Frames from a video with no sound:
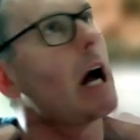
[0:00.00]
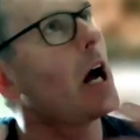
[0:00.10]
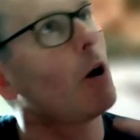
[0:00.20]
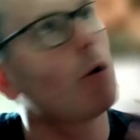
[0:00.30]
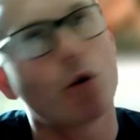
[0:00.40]

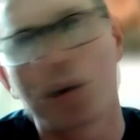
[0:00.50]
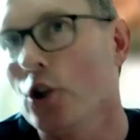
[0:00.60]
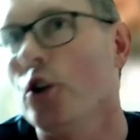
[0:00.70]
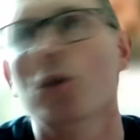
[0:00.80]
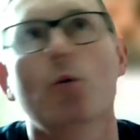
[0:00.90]
How do
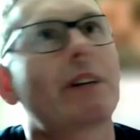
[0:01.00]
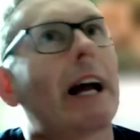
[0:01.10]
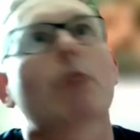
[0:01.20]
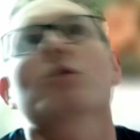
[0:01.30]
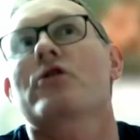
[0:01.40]
you
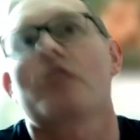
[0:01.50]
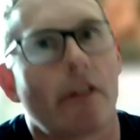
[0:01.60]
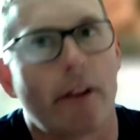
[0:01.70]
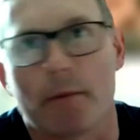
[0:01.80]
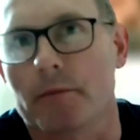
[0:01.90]

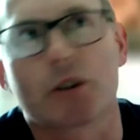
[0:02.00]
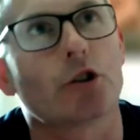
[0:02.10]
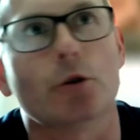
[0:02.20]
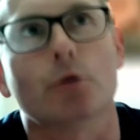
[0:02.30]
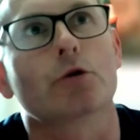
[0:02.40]
counsel them
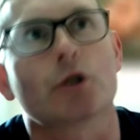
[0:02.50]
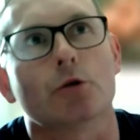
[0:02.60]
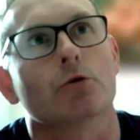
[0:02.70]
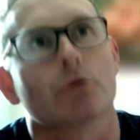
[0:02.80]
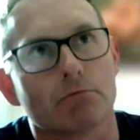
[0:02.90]
to
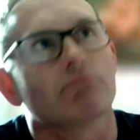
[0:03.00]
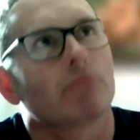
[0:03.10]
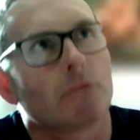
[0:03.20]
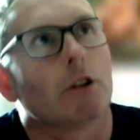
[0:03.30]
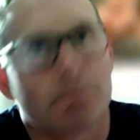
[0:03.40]
to
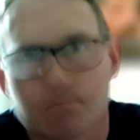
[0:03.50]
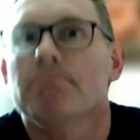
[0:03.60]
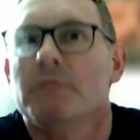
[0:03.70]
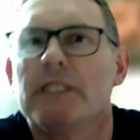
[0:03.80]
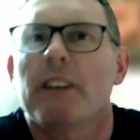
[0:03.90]
you know
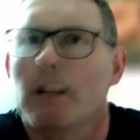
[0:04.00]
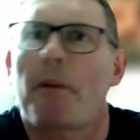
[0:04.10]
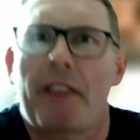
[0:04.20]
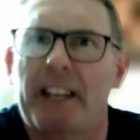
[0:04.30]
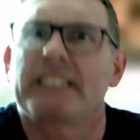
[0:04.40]
develop
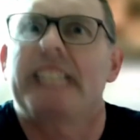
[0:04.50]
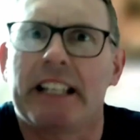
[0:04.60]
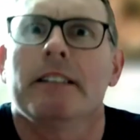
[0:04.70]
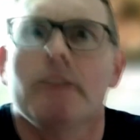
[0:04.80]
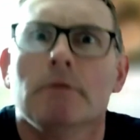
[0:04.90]
a thick
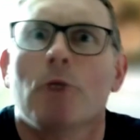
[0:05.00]
skin